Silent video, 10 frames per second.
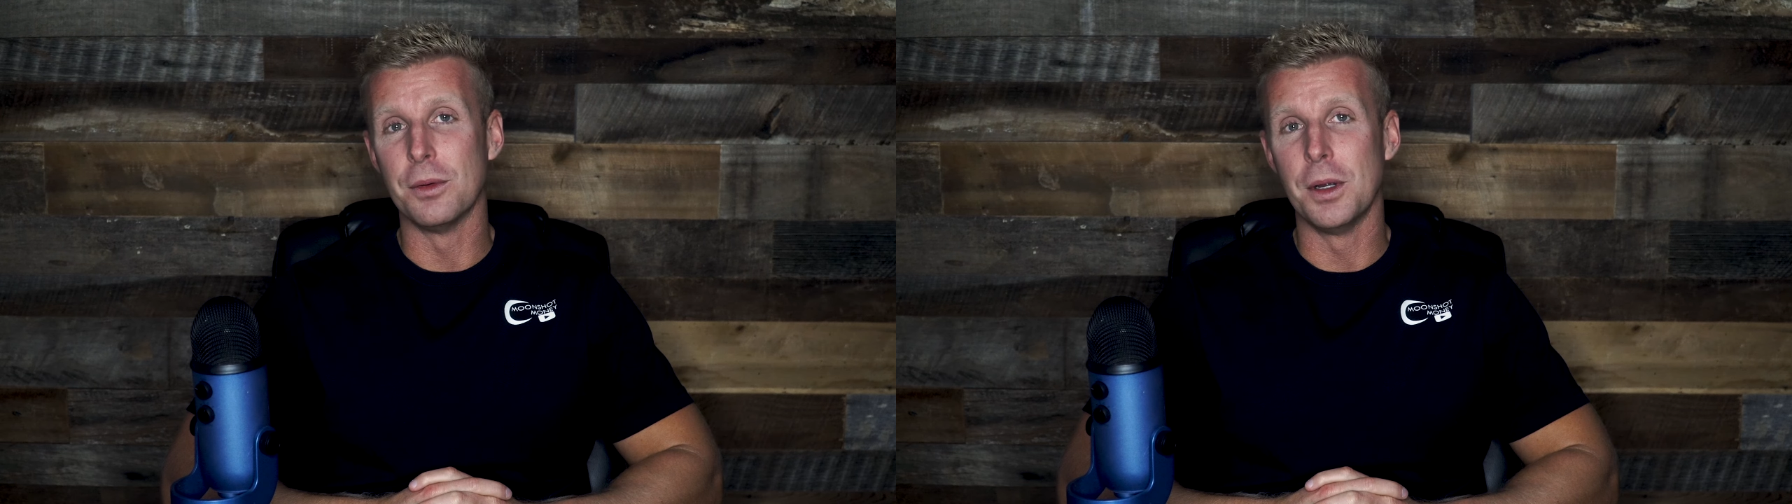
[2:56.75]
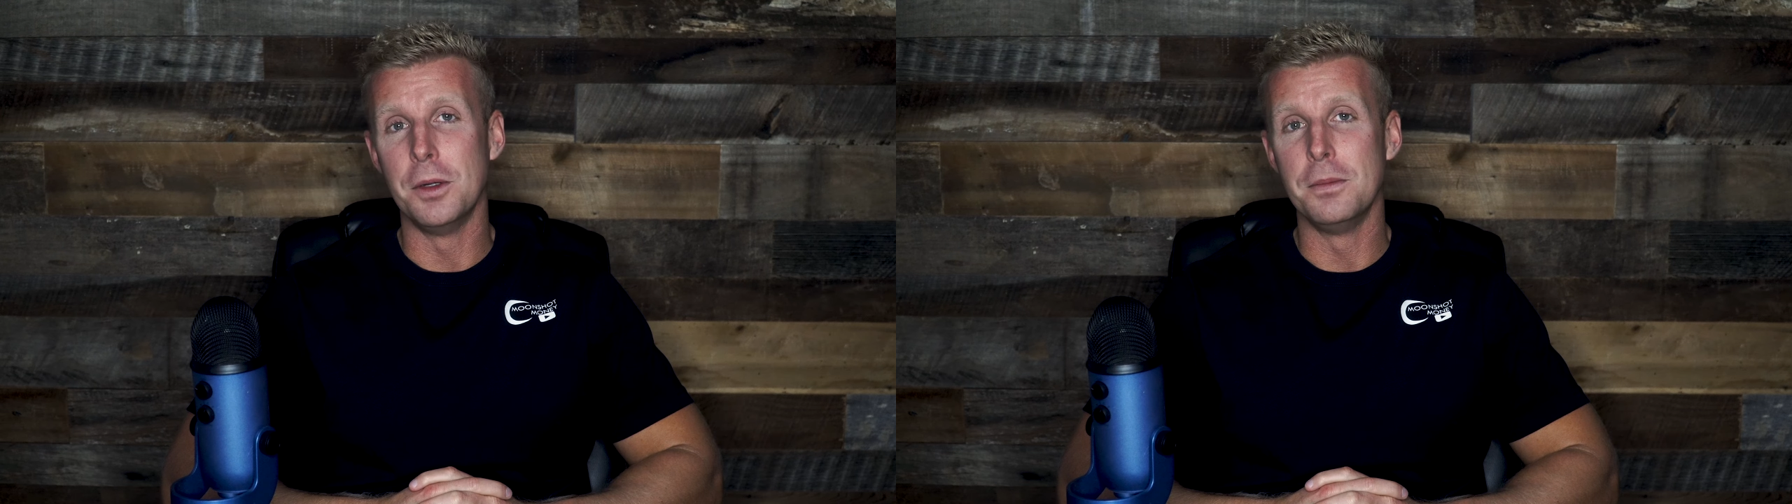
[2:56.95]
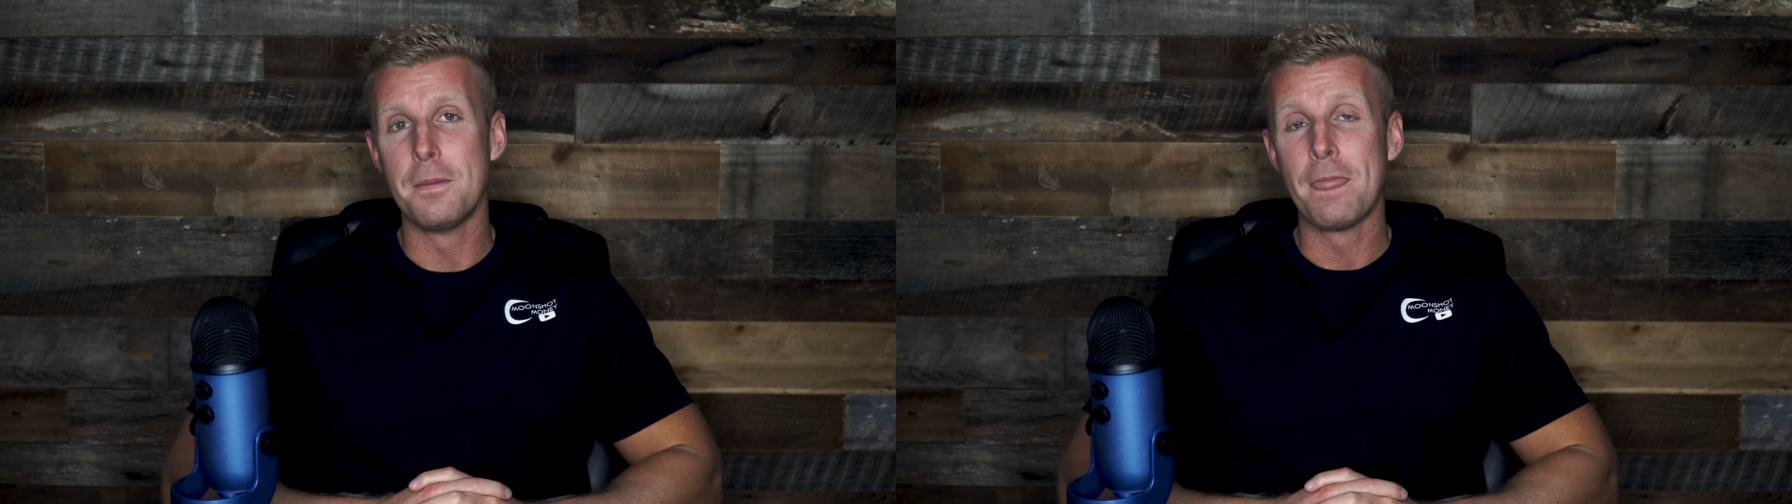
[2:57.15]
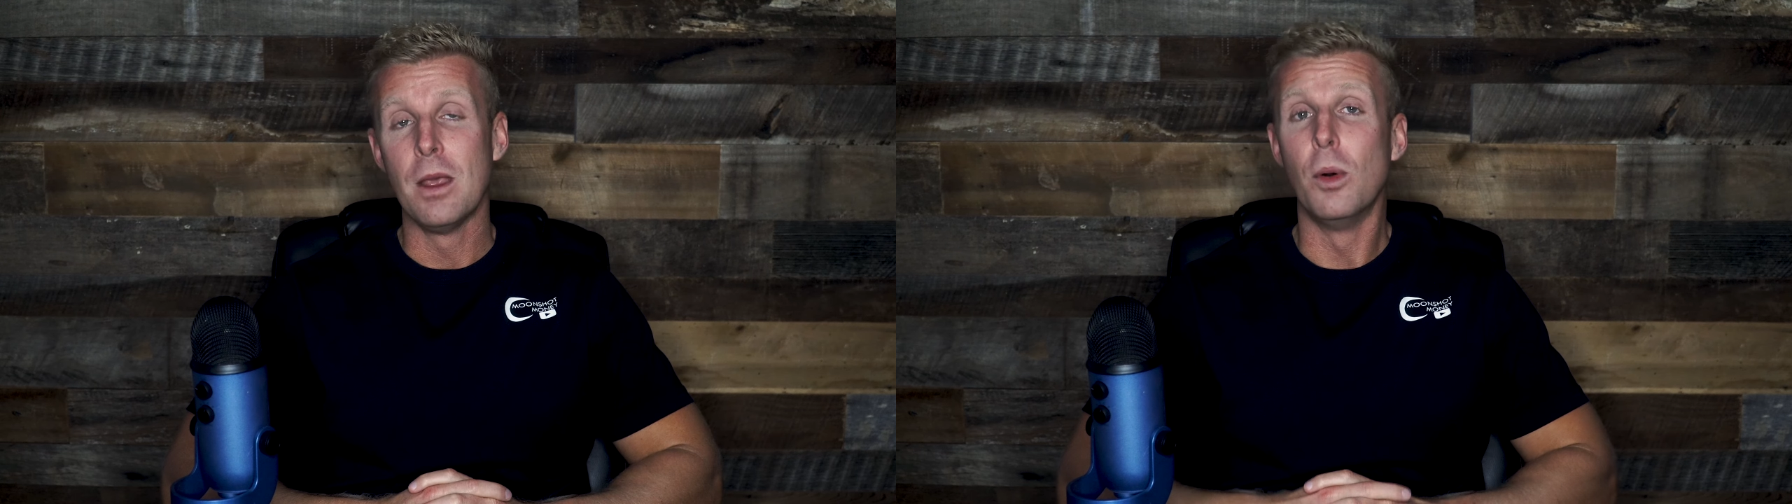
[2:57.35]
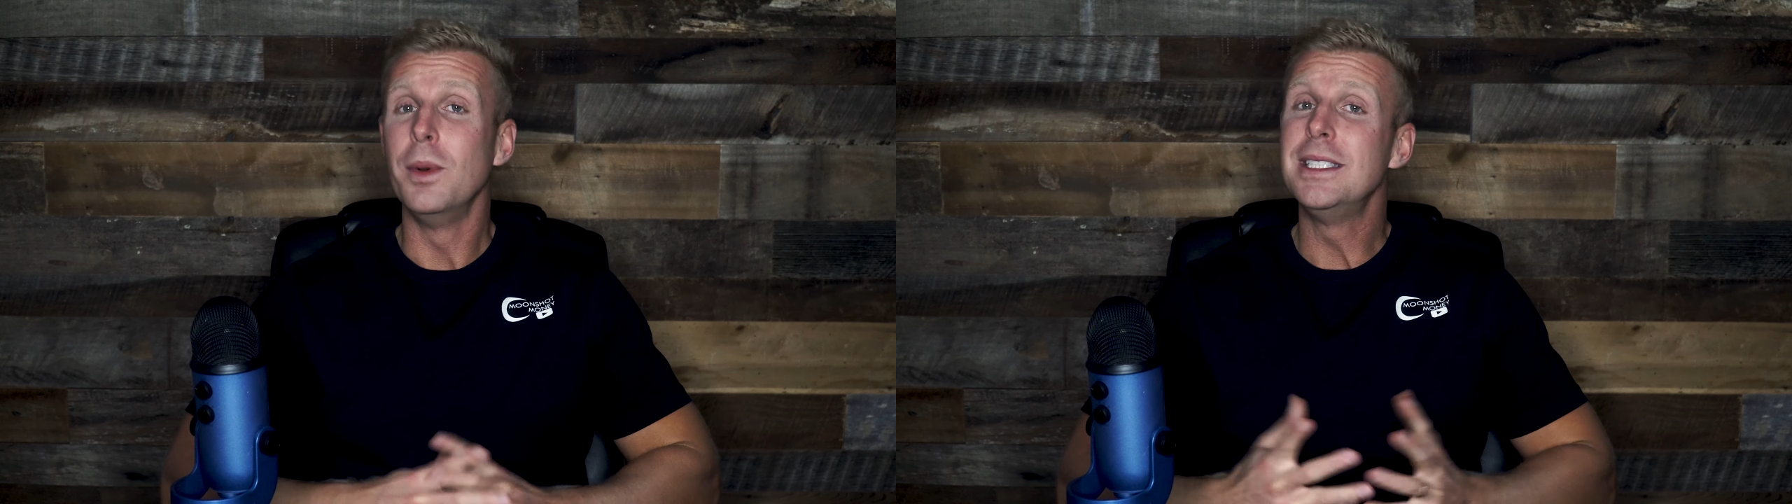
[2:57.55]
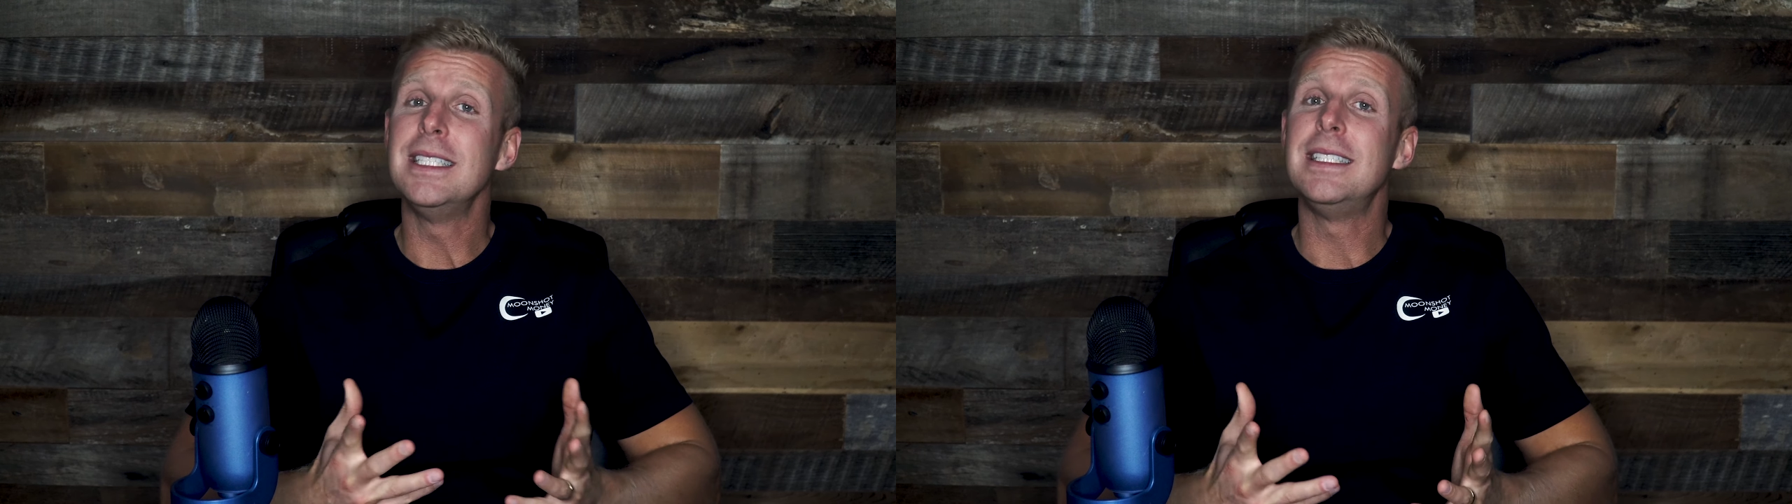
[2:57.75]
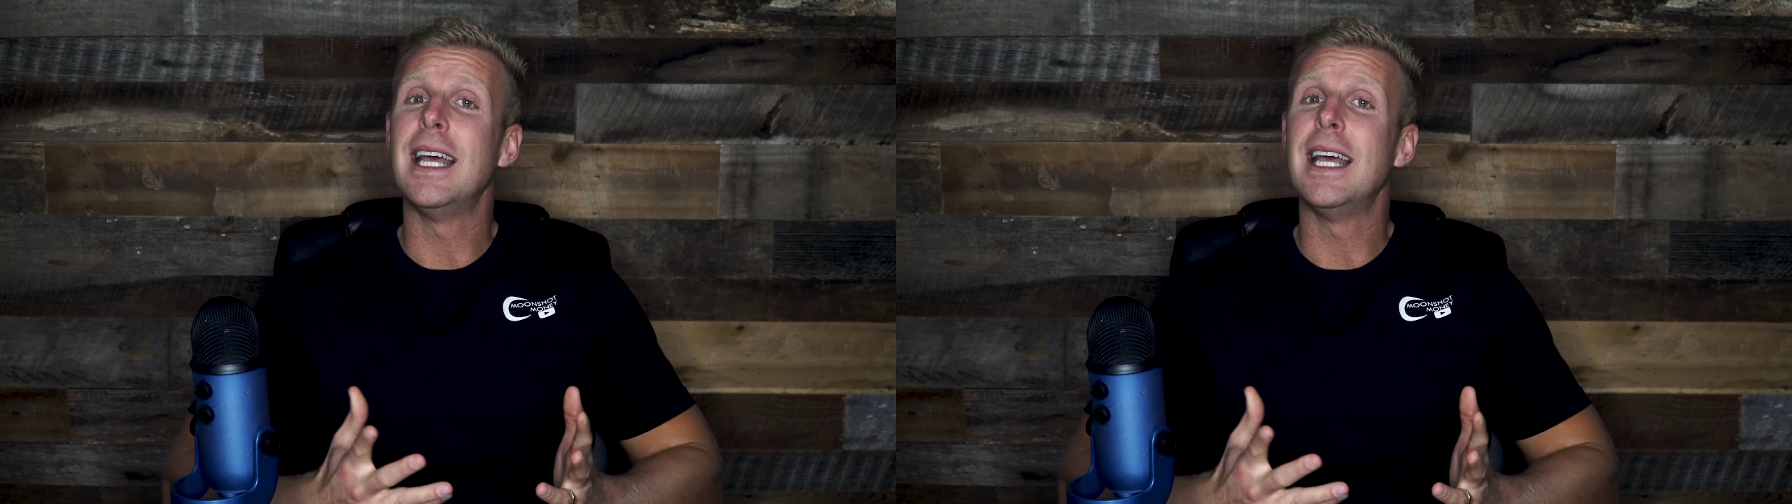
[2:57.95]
the road. When we see